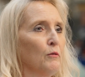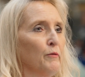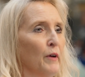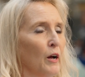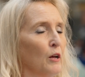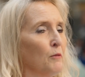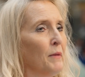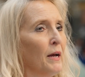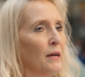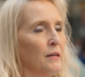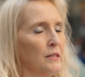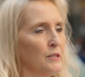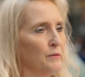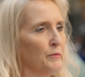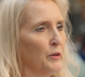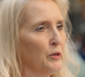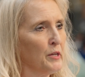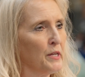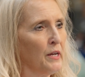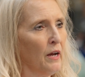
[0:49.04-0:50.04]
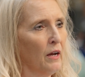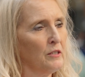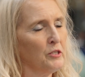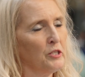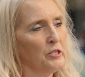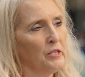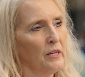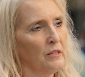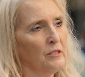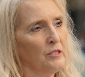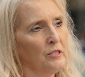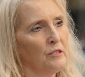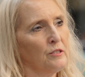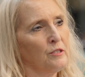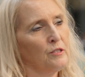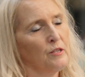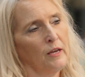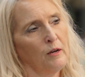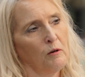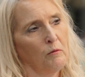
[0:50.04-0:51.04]
Valmet is very
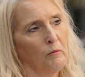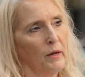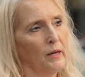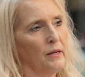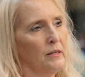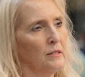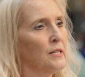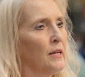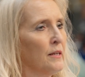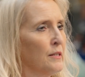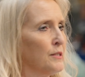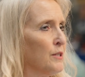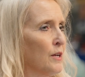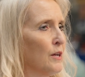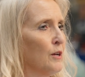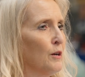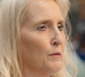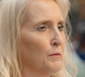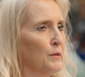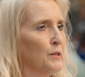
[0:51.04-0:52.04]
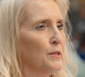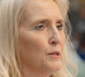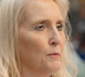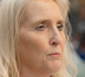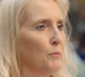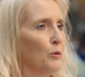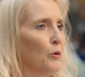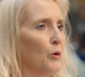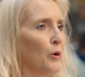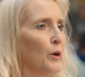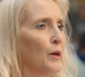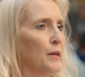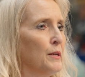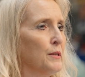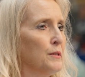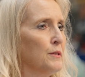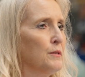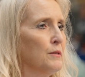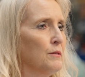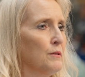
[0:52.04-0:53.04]
conscientious that way and takes care of its
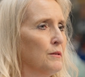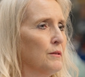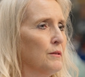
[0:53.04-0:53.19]
employees.